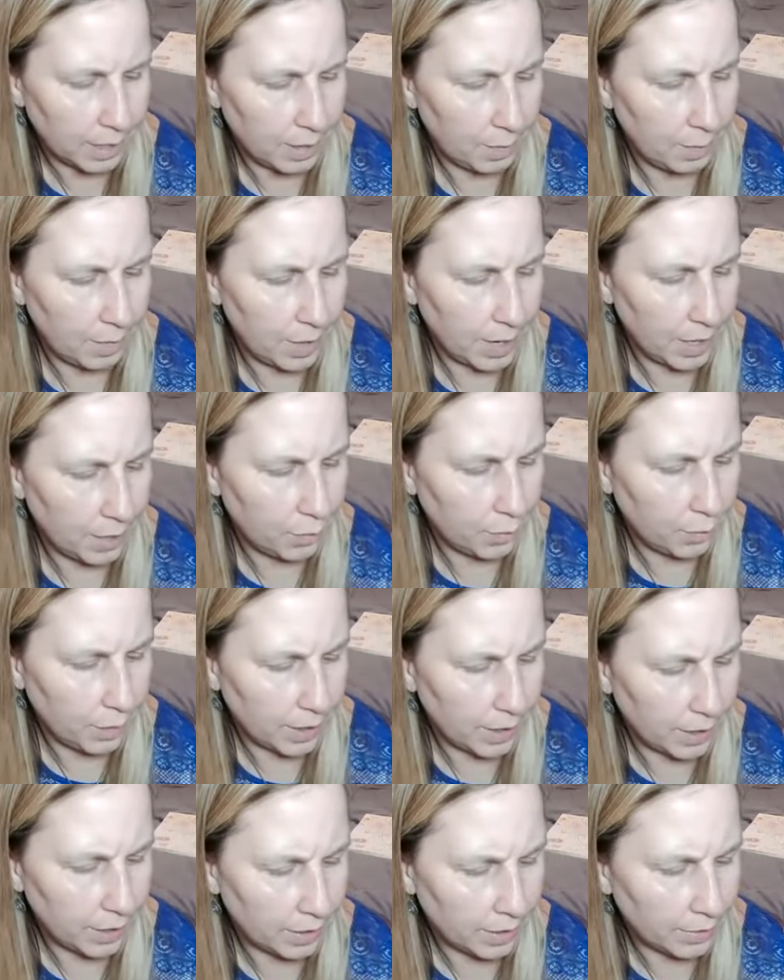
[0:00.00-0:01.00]
My
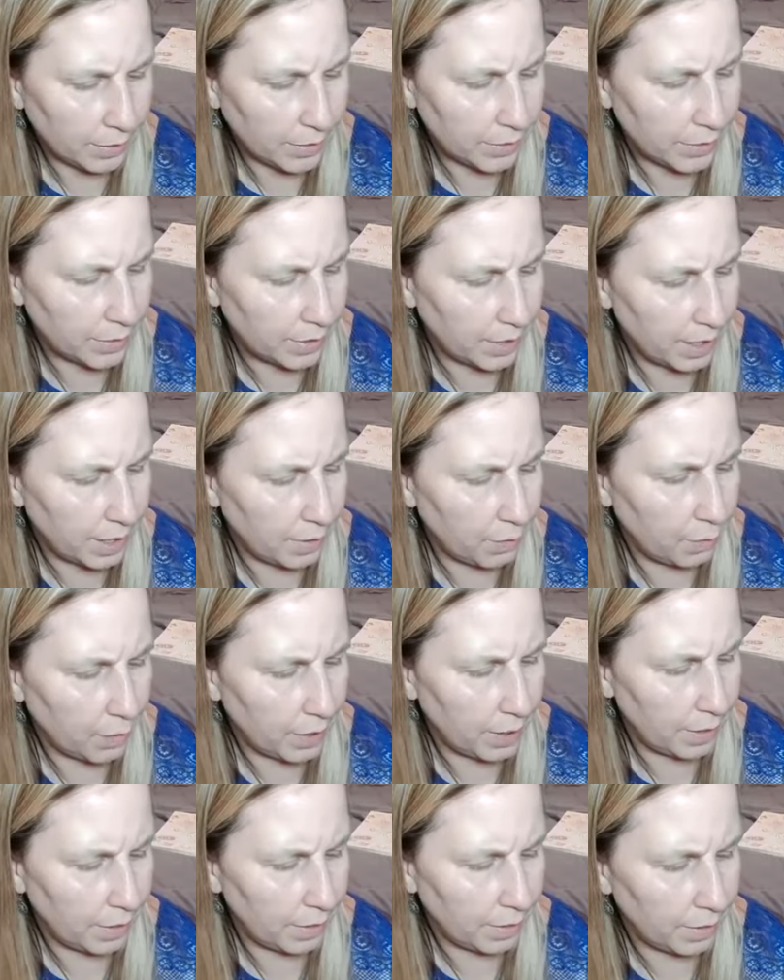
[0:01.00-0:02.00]
will to thy
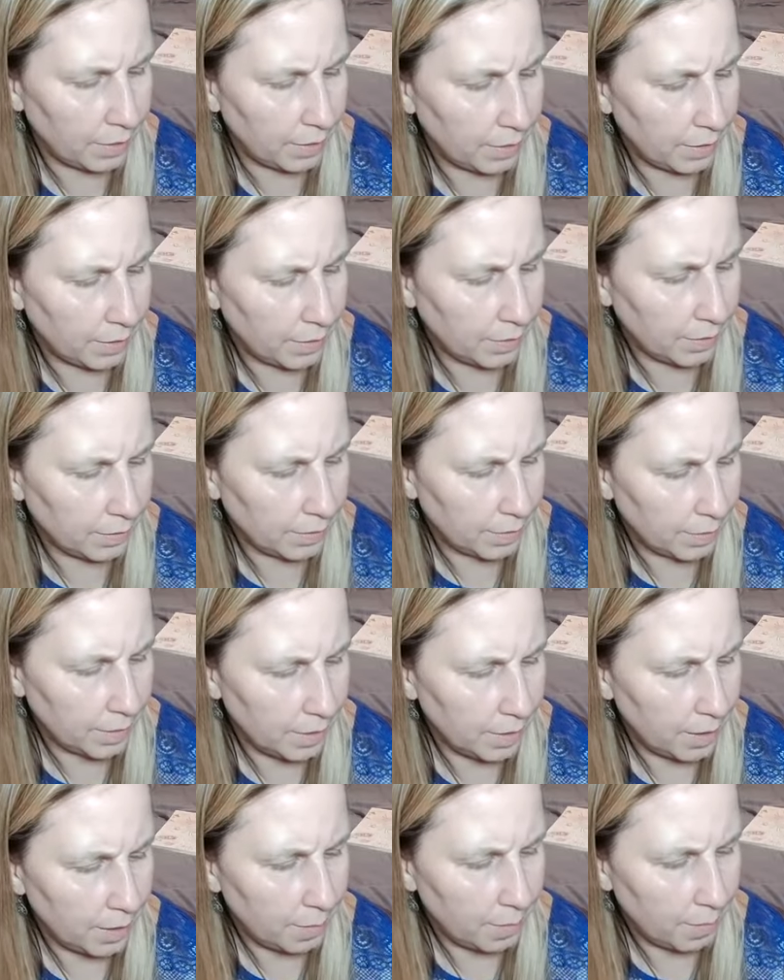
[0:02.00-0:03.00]
will,
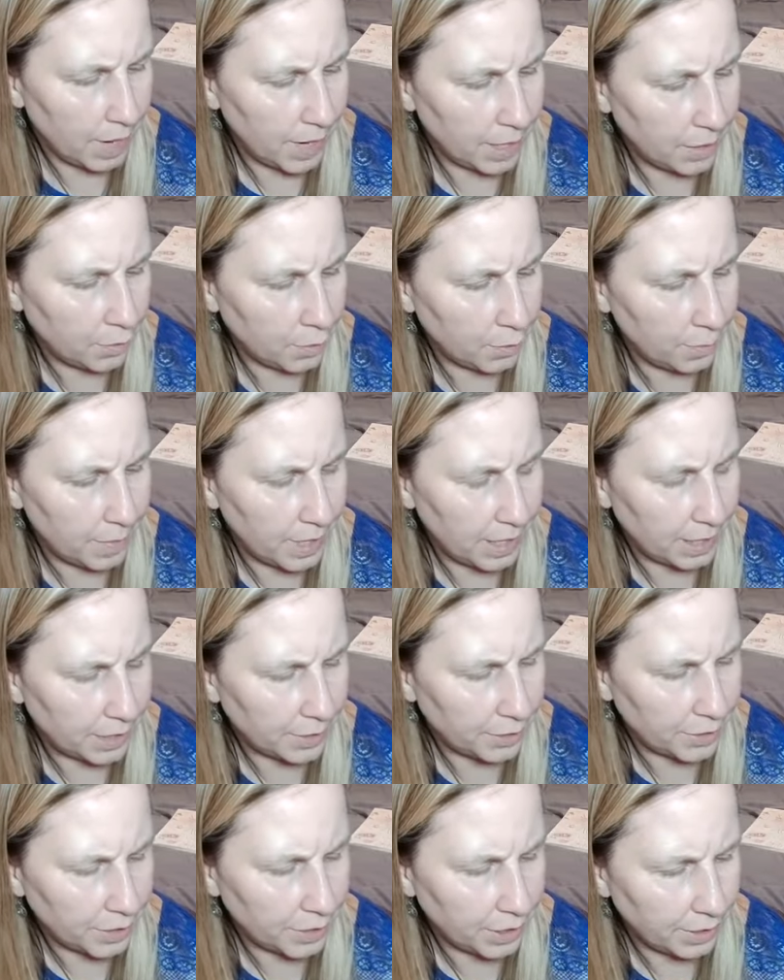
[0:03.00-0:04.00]

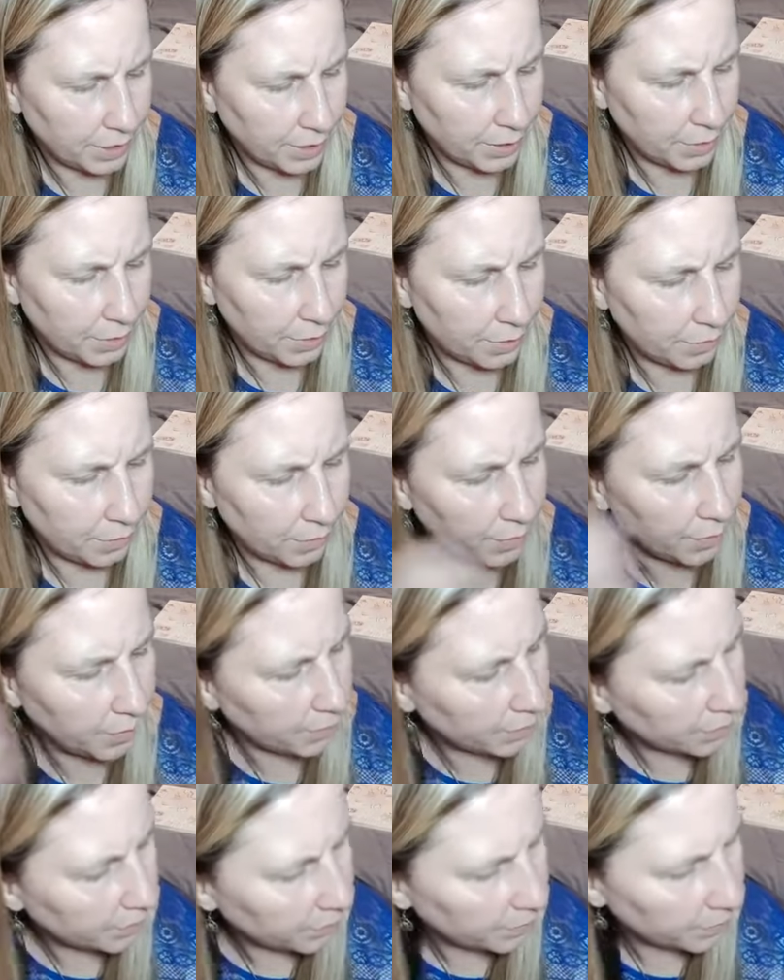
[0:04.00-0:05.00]
micromanaging the
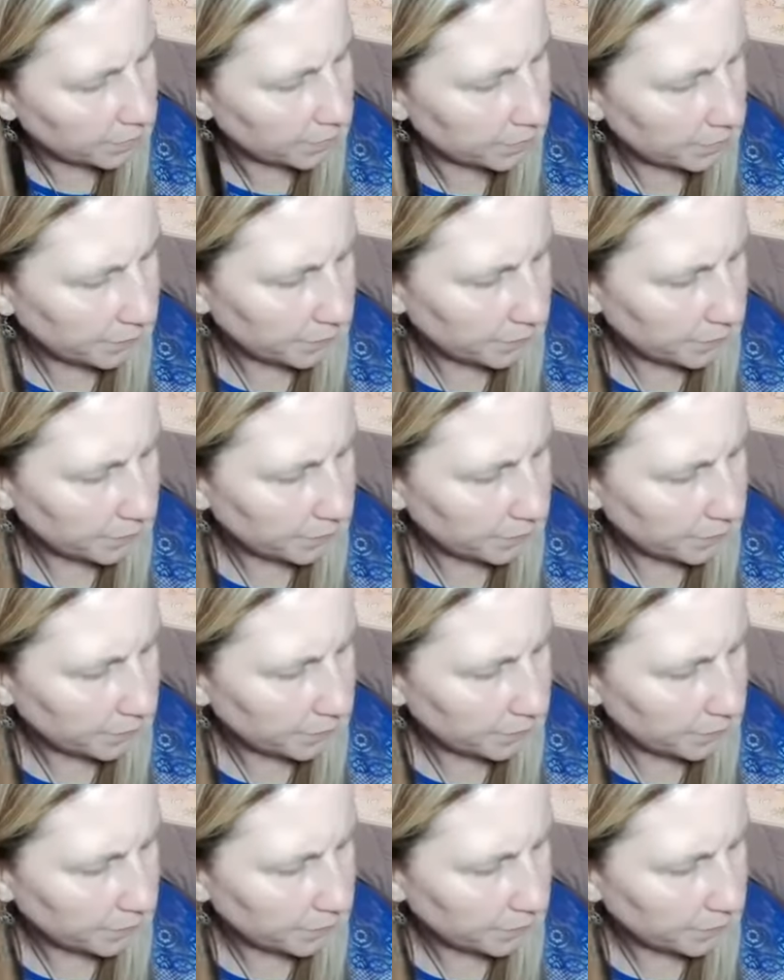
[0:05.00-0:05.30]
universe.